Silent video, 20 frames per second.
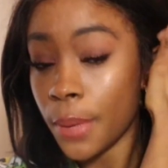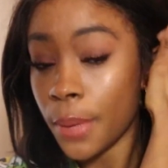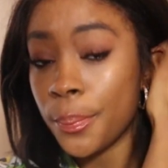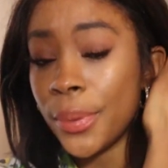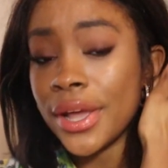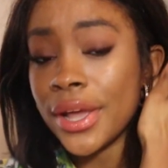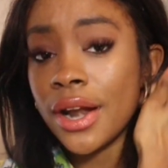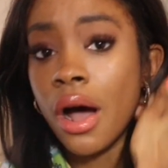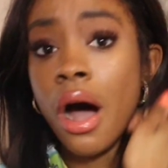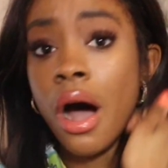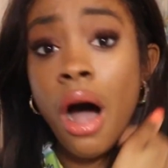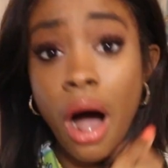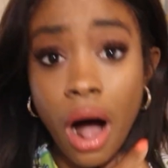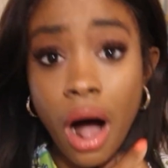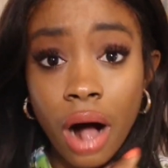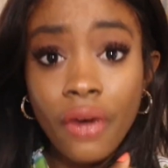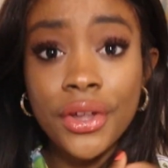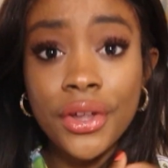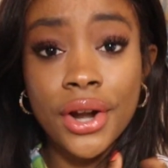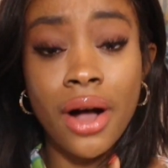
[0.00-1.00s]
But
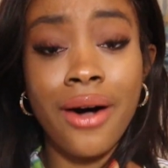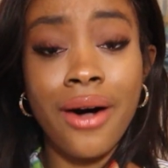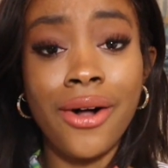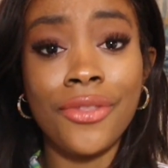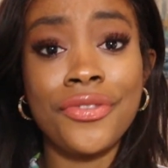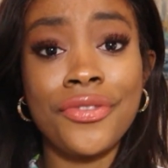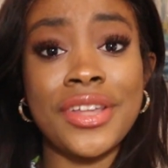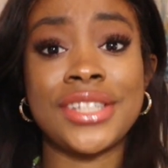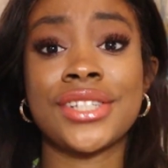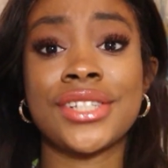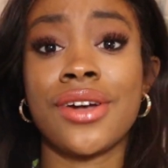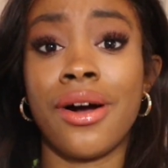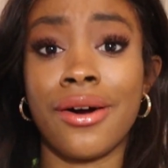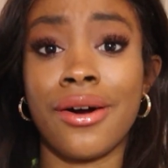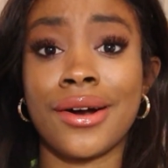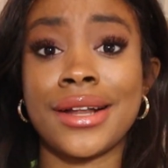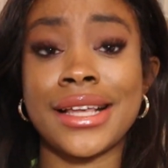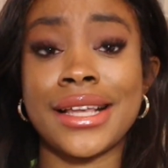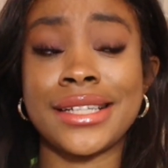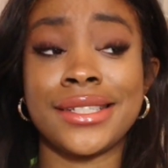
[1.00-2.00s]
all in all, this
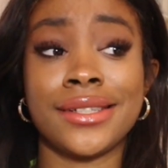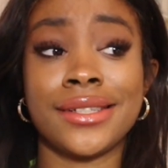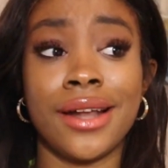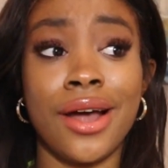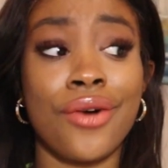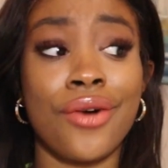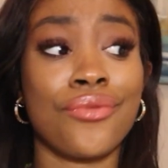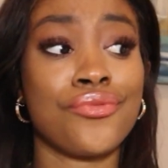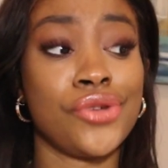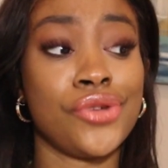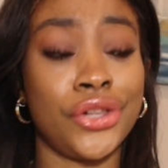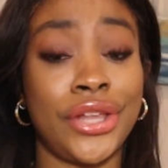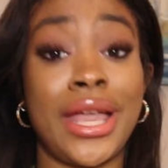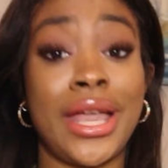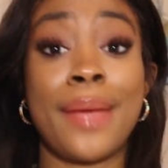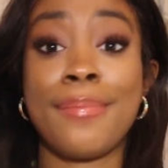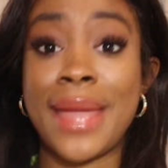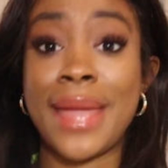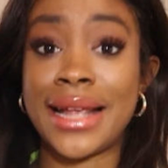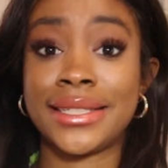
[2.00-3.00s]
card is a
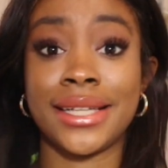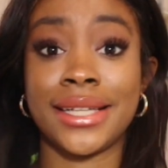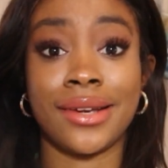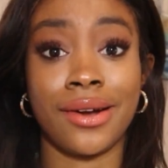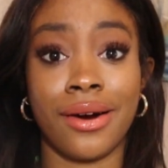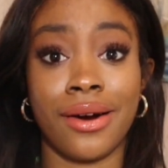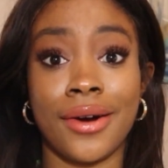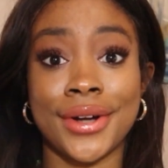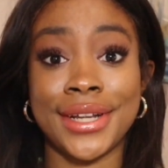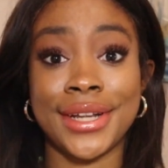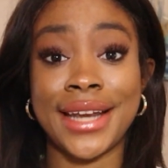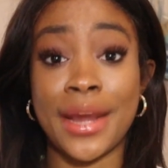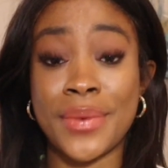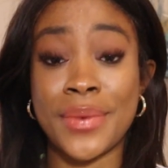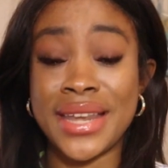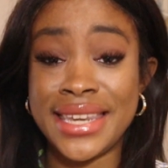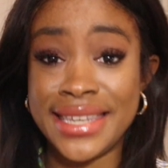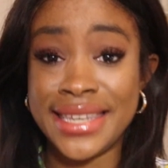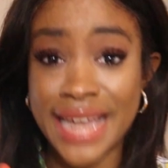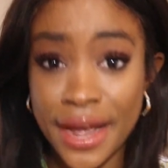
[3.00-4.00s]
really amazing card, and I
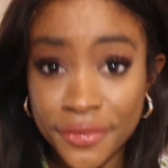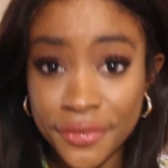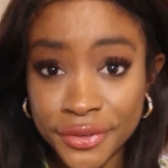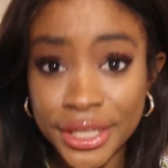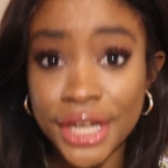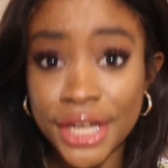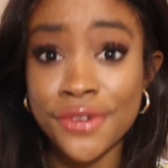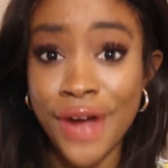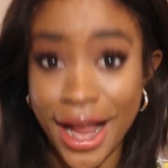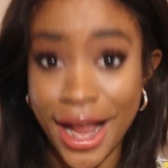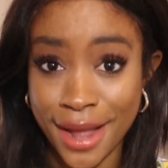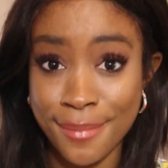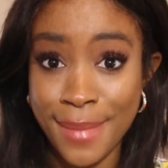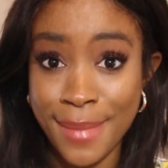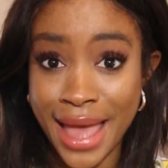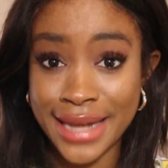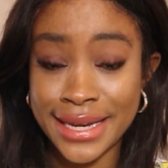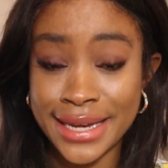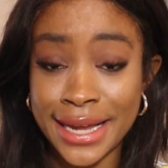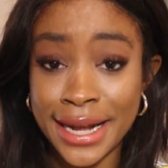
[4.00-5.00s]
would definitely
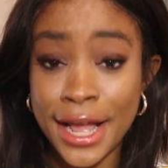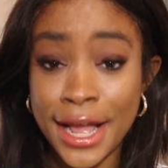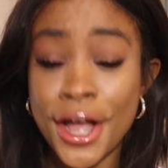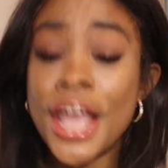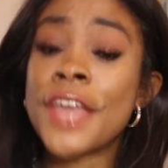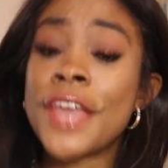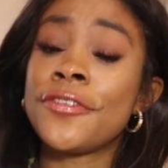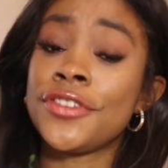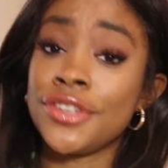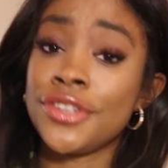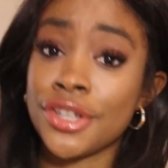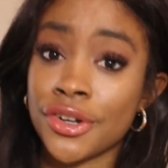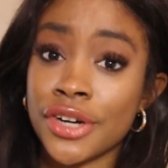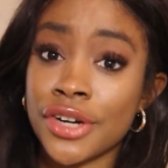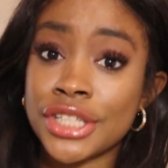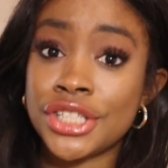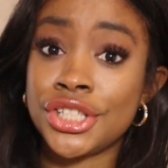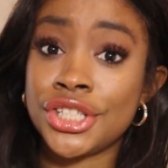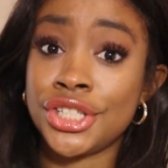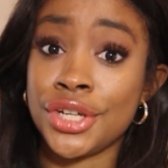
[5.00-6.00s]
recommend it if you're
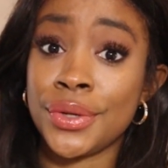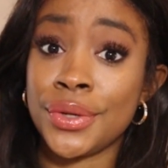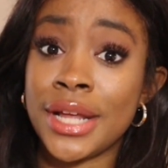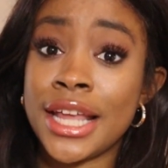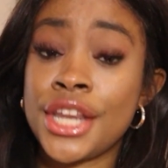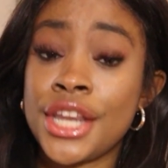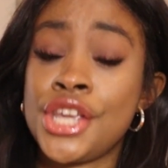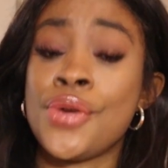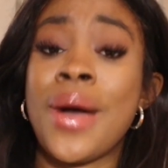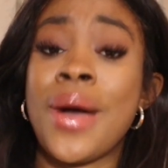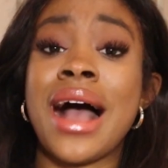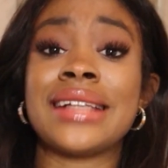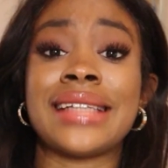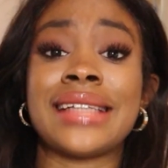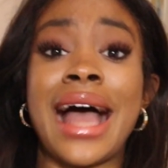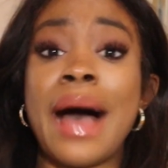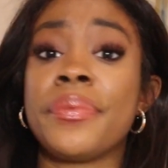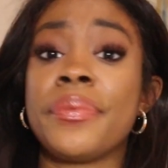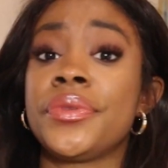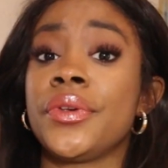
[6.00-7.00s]
a student who has
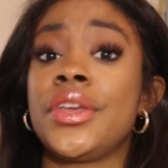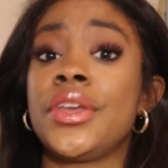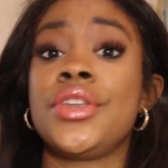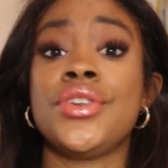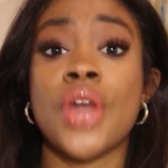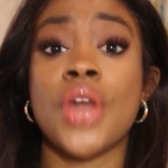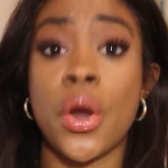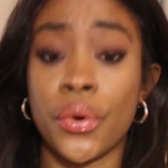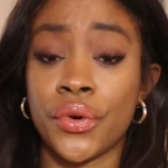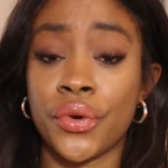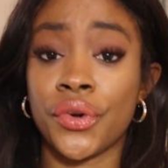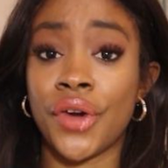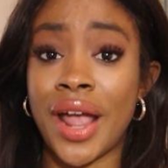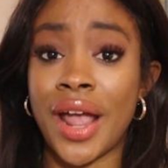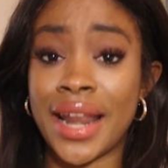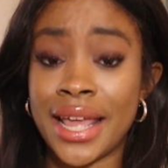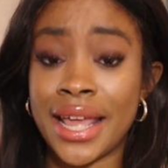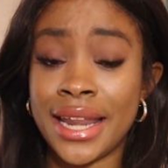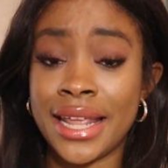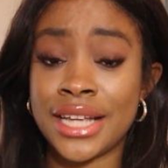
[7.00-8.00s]
absolutely no
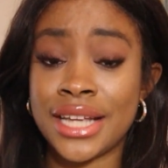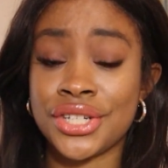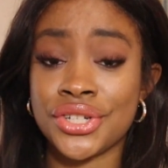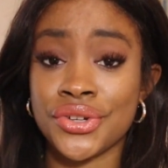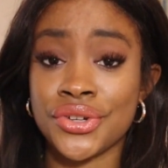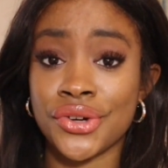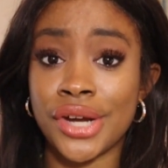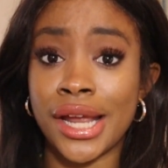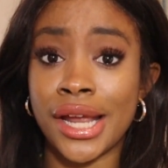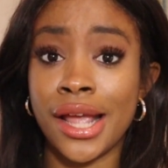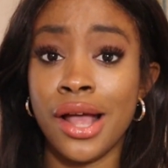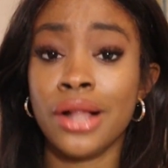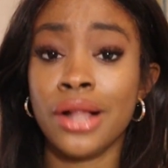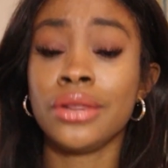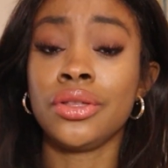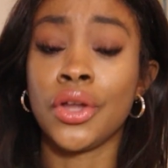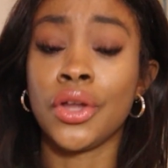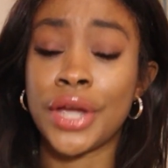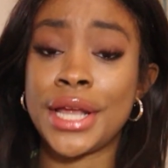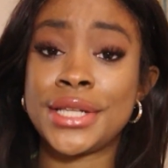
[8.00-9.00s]
credit history
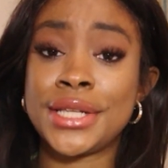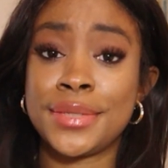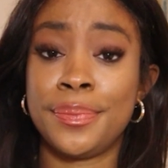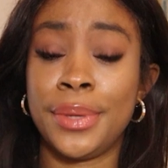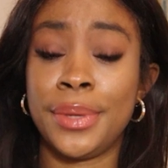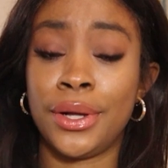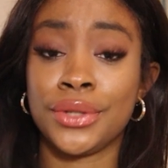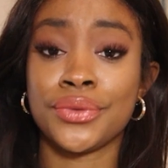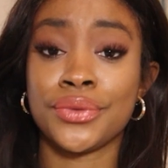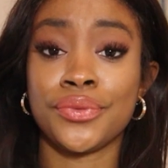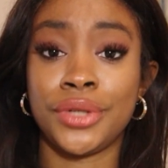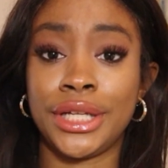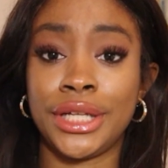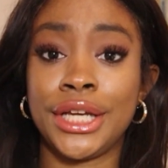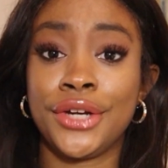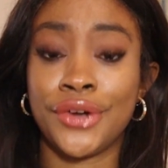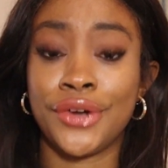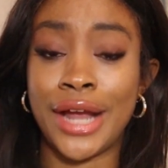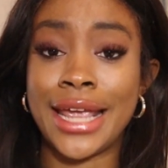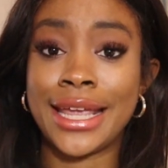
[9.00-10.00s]
looking to build
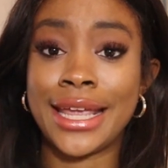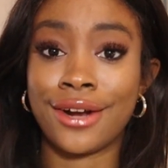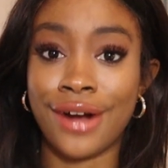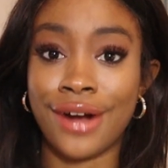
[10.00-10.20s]
really great